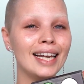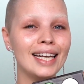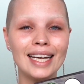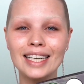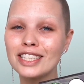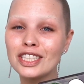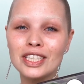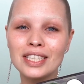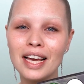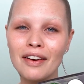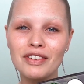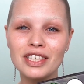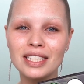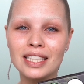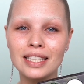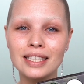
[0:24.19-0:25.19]
let's just
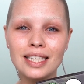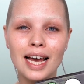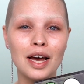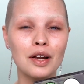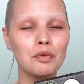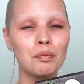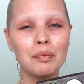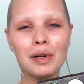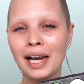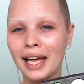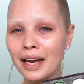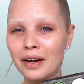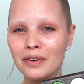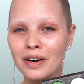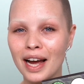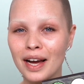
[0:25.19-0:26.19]
have a sit down,
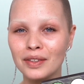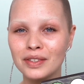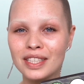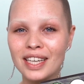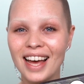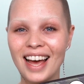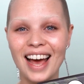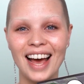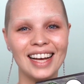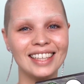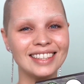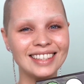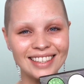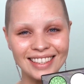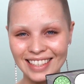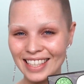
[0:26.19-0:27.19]
play around
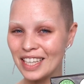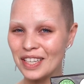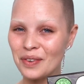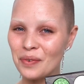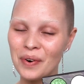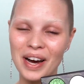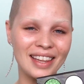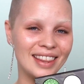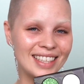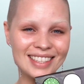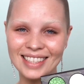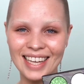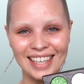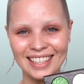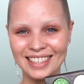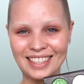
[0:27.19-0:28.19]
and see where
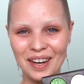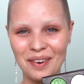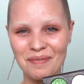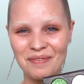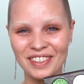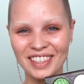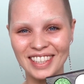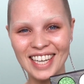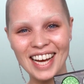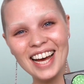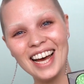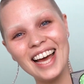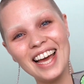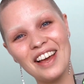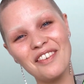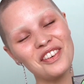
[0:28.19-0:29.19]
this ends up.
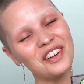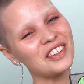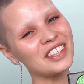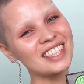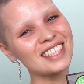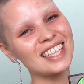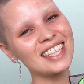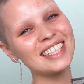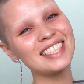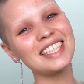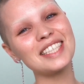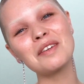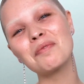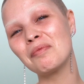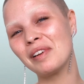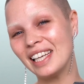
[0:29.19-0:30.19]
If you're
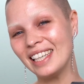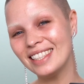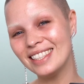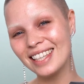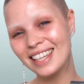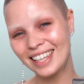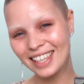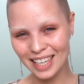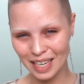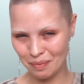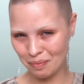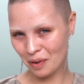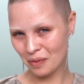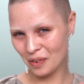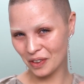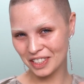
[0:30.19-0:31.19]
excited, please keep
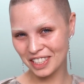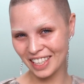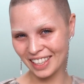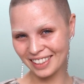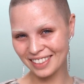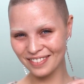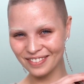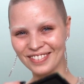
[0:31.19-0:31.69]
on watching.